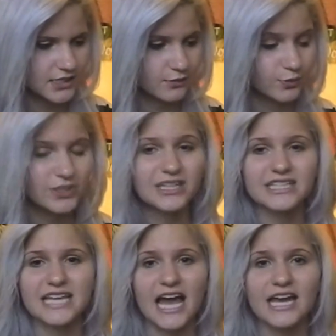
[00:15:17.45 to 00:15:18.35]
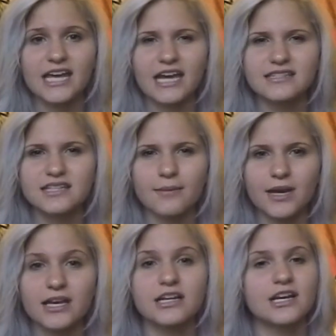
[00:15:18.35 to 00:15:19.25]
really dead at some,
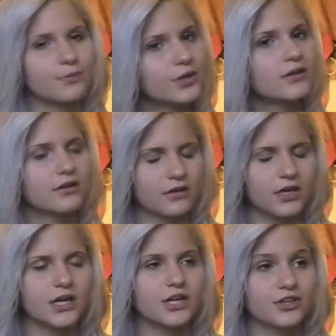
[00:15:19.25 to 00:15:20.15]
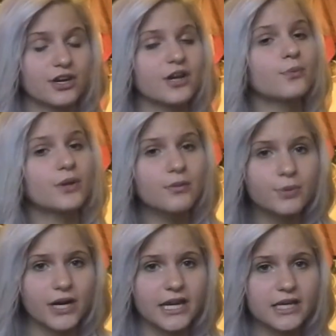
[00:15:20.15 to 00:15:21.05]
your hair will
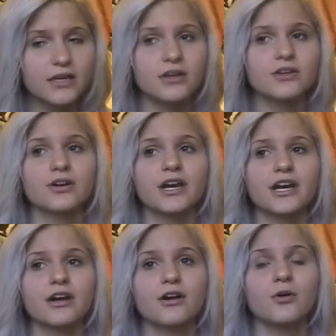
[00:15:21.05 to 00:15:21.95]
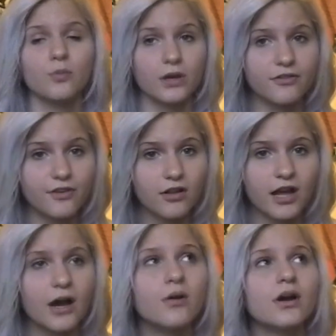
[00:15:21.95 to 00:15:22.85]
break, your hair will fall
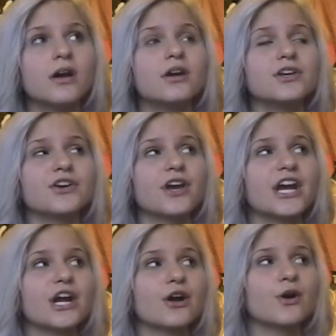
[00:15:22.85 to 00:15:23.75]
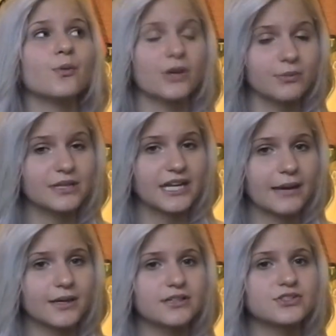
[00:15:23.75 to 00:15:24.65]
out, your hair will be
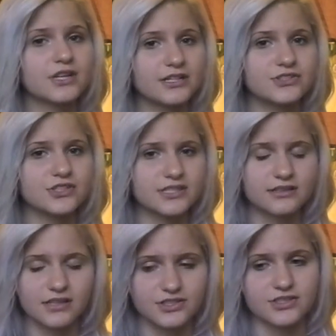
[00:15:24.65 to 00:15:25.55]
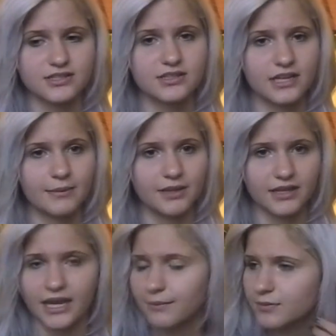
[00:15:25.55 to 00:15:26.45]
damaged. It's just the name of the
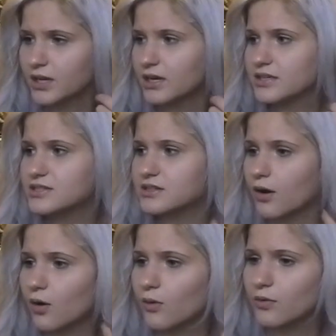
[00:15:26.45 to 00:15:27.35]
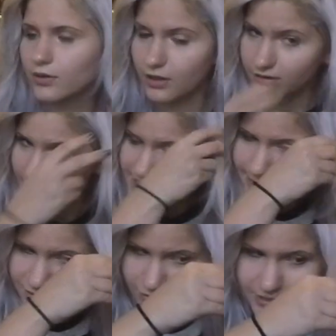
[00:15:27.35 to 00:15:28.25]
game. So a lot of
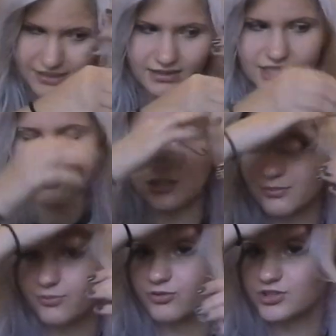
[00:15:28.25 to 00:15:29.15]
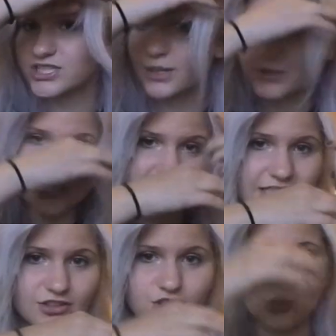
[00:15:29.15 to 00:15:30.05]
times for me, these are for some
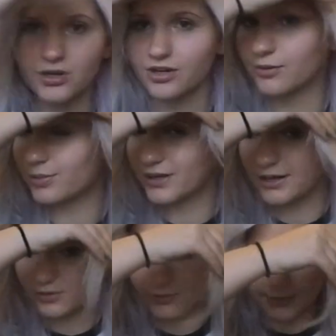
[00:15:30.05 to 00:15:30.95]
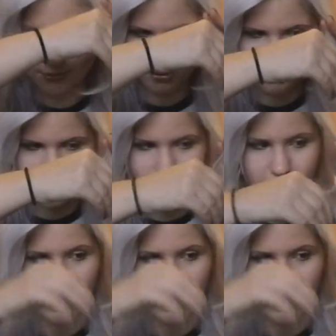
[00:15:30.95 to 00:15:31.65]
reason they're shorter, but I don't know, maybe they're thinner.